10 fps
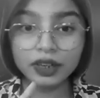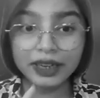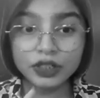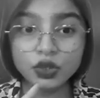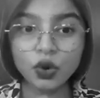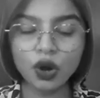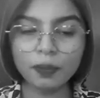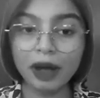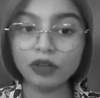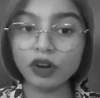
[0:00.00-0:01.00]
Let's talk
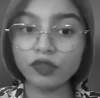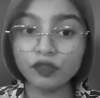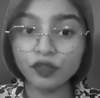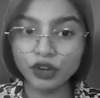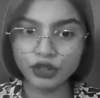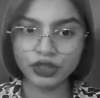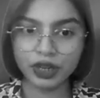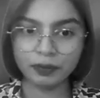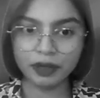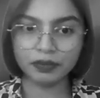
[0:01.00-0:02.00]
about our first
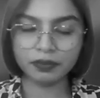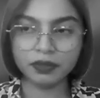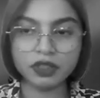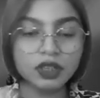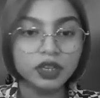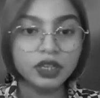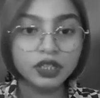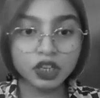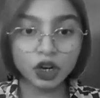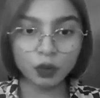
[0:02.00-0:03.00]
statement.
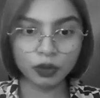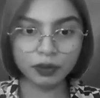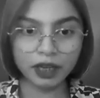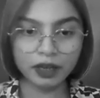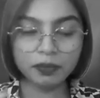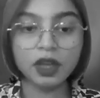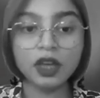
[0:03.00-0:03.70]
Stick with me.